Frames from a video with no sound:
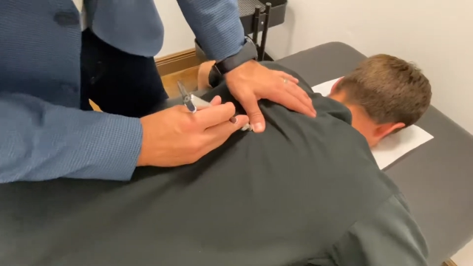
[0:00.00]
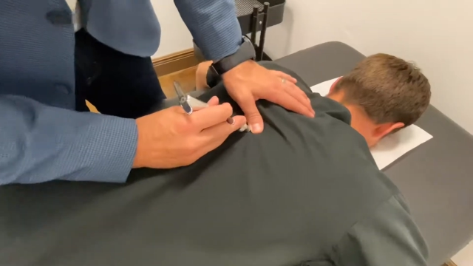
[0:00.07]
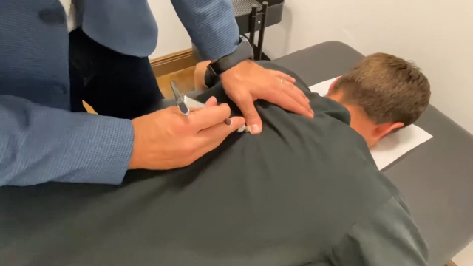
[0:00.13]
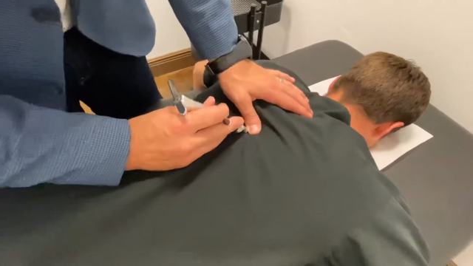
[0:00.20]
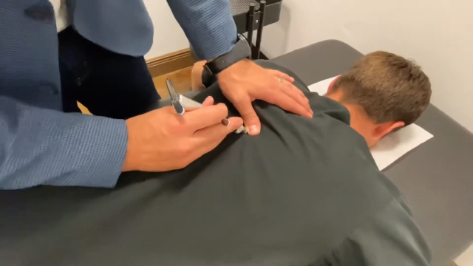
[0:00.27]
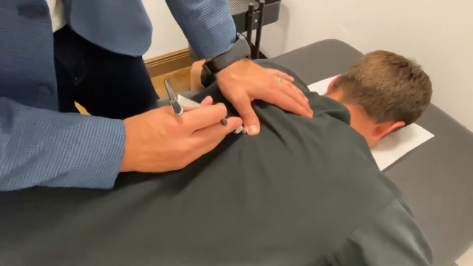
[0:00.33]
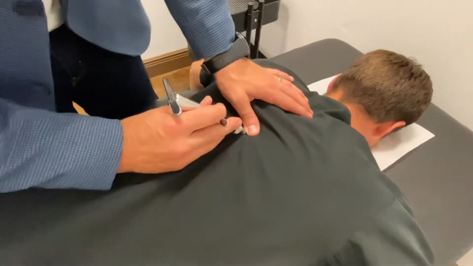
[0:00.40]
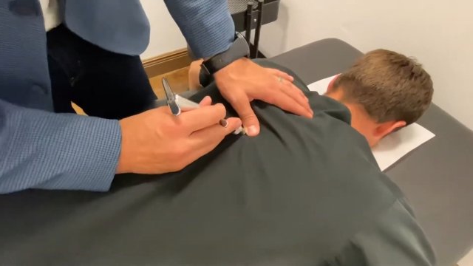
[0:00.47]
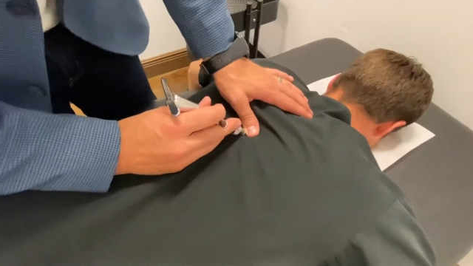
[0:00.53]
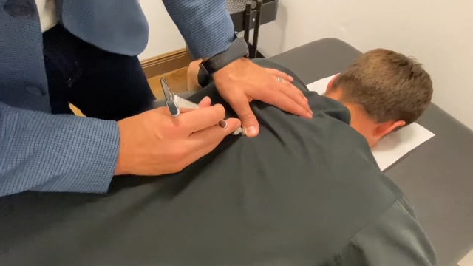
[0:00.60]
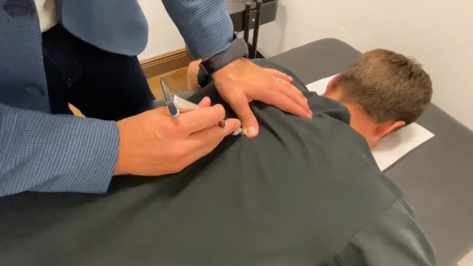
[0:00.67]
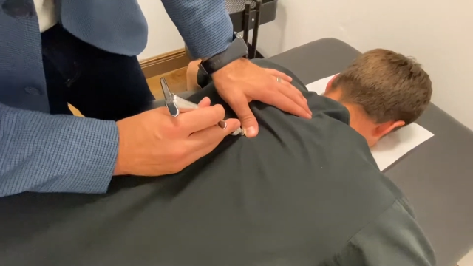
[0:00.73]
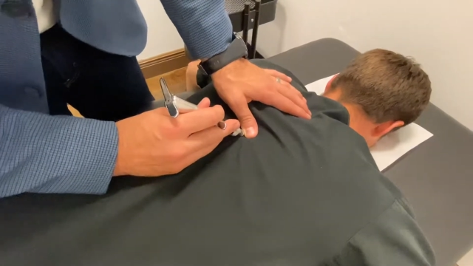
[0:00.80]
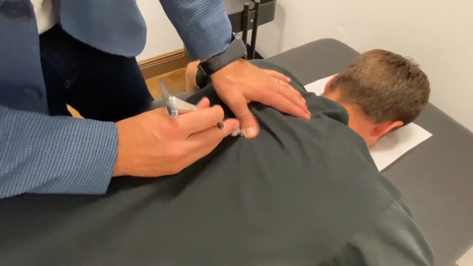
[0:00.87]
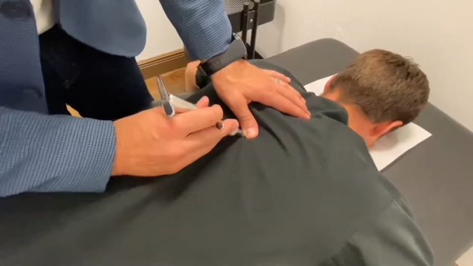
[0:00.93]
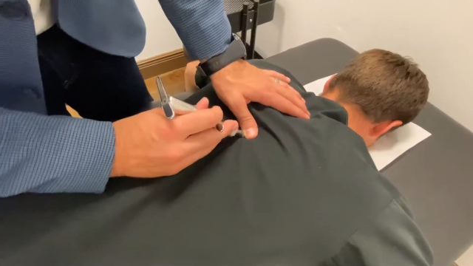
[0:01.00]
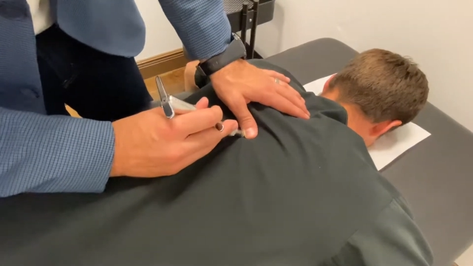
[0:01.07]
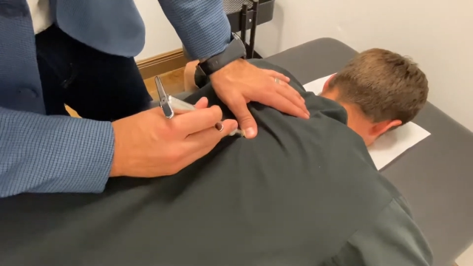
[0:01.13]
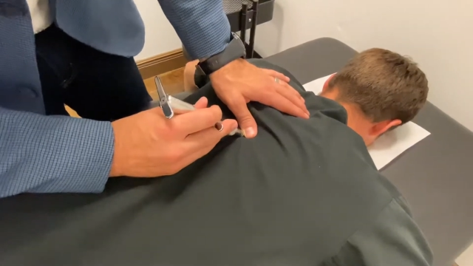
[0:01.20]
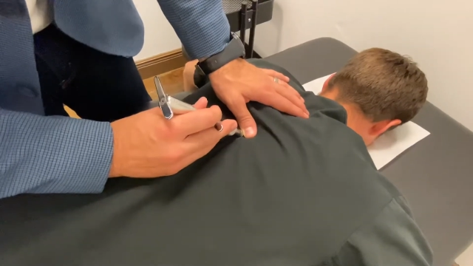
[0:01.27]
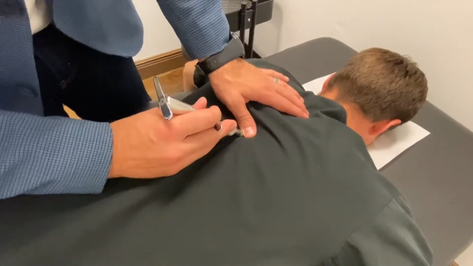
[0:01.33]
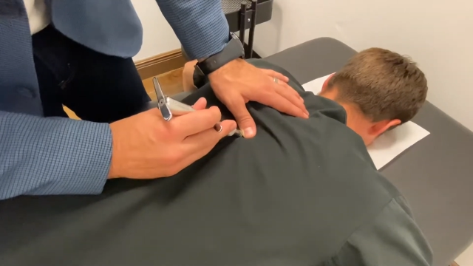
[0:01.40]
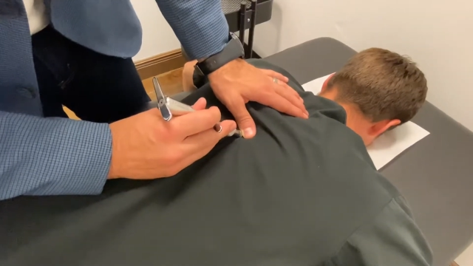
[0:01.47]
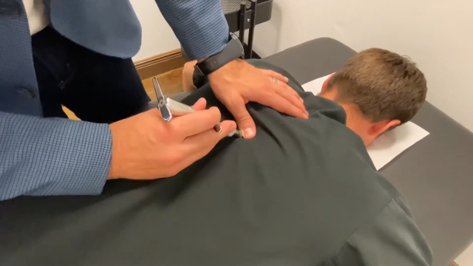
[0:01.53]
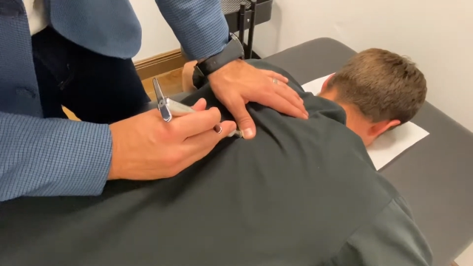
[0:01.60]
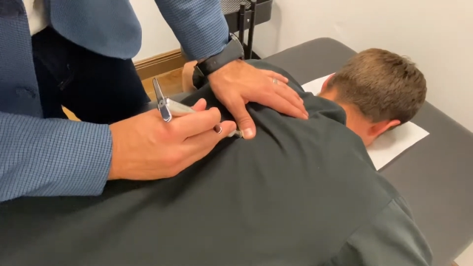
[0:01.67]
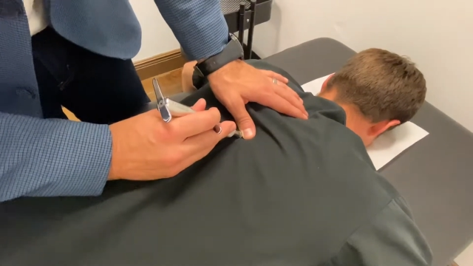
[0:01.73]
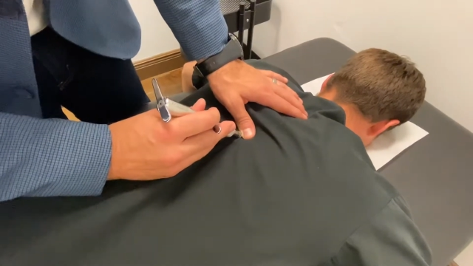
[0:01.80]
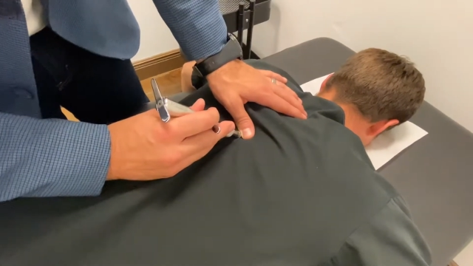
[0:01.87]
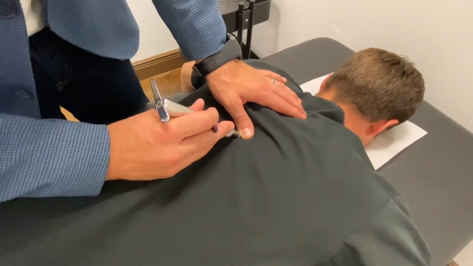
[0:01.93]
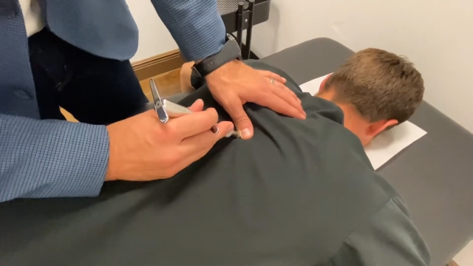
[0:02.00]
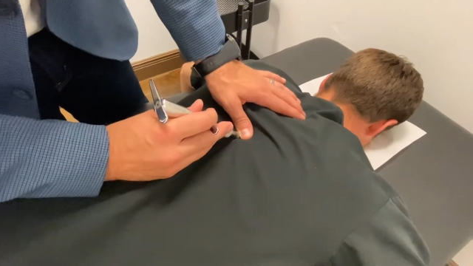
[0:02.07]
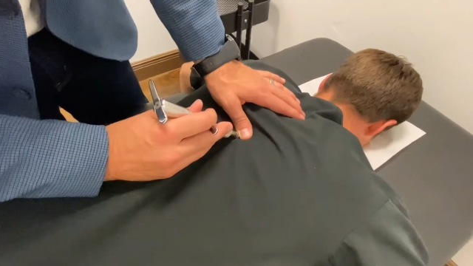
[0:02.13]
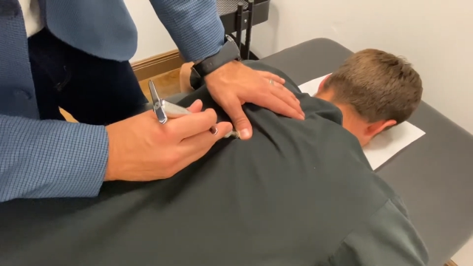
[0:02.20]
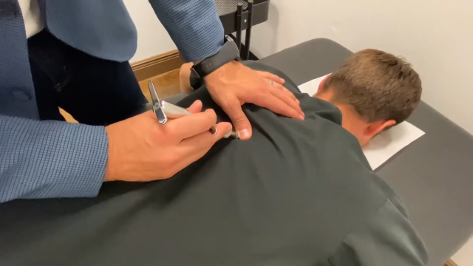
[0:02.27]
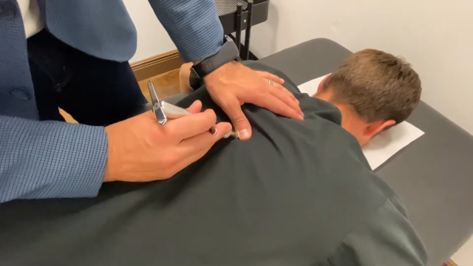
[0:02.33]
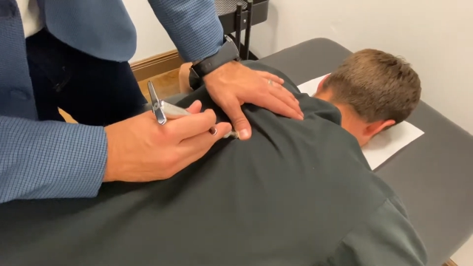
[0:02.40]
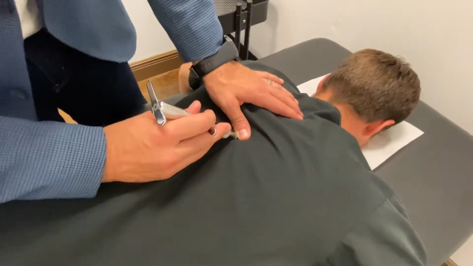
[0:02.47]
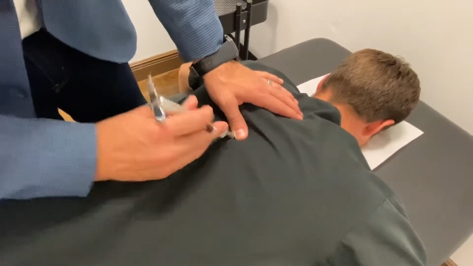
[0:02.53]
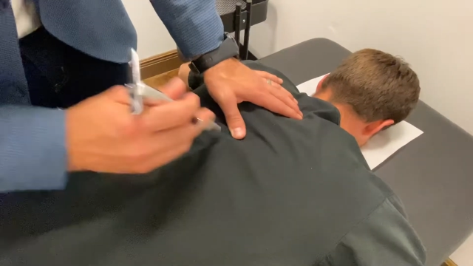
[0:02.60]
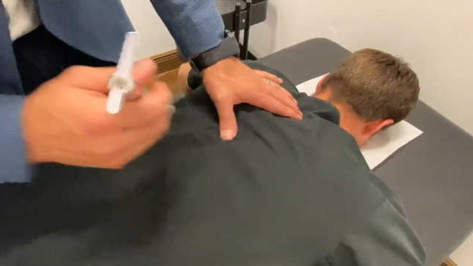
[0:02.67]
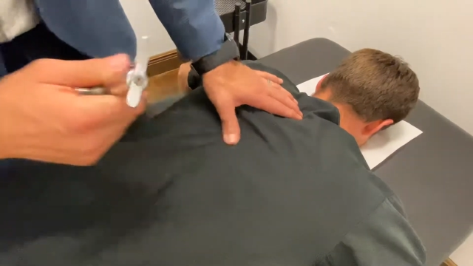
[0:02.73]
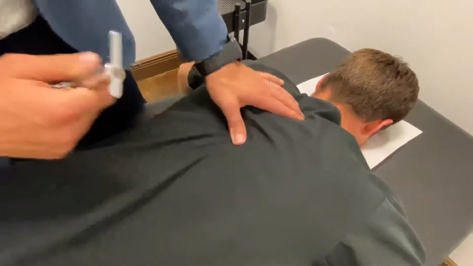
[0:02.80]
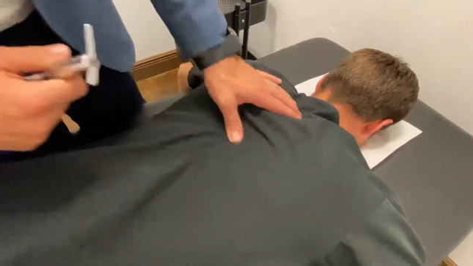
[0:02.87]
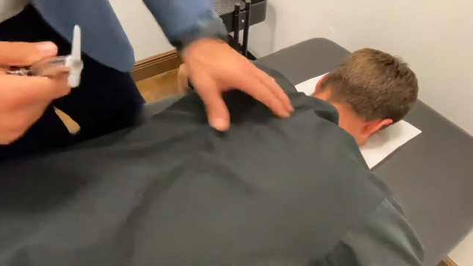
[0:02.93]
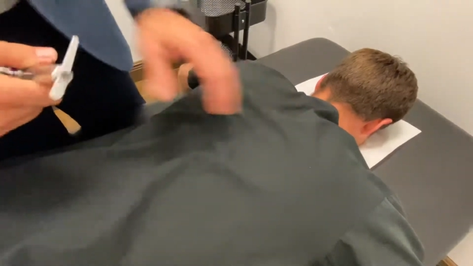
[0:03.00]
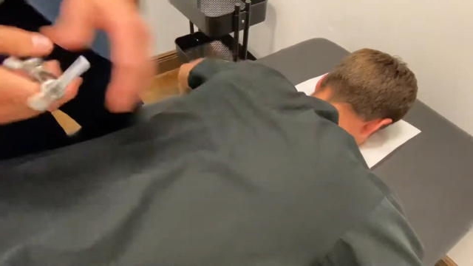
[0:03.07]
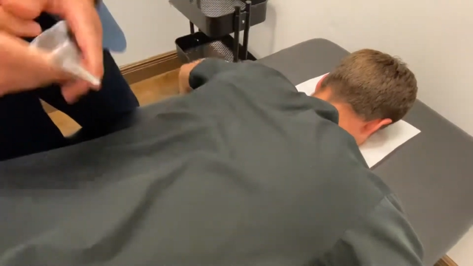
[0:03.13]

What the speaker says: [unreadable: no face in view]